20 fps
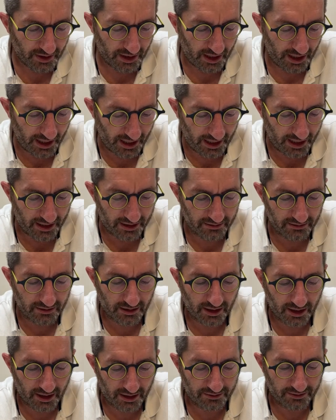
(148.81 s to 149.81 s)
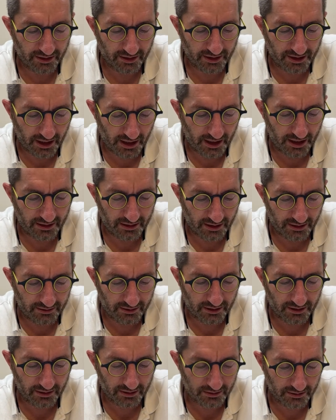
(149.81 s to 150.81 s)
and on their
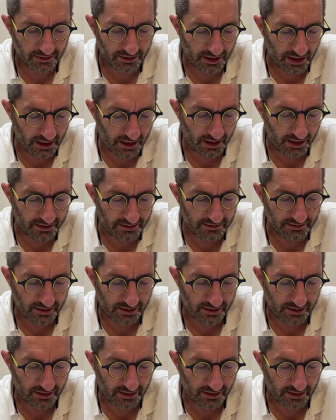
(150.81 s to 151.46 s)
gods,